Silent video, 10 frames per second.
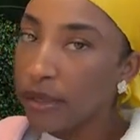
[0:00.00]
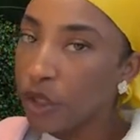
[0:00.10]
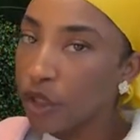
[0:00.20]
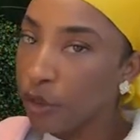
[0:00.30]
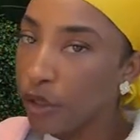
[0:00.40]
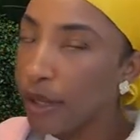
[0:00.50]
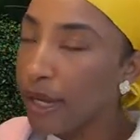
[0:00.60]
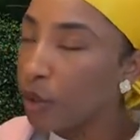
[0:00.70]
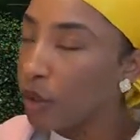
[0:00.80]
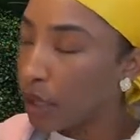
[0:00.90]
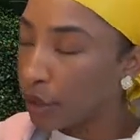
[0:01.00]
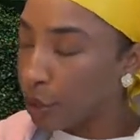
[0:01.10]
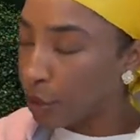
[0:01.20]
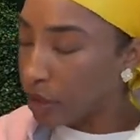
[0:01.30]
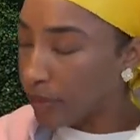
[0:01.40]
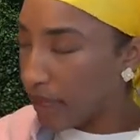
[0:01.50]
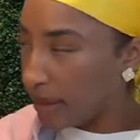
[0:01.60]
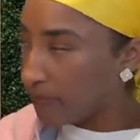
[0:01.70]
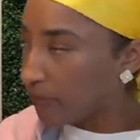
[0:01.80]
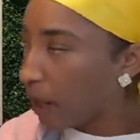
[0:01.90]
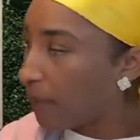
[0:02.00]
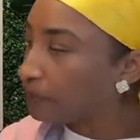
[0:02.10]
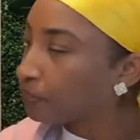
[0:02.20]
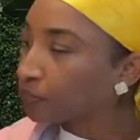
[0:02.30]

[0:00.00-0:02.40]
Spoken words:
I'm just showing you guys who Dr. Schusterman is, okay?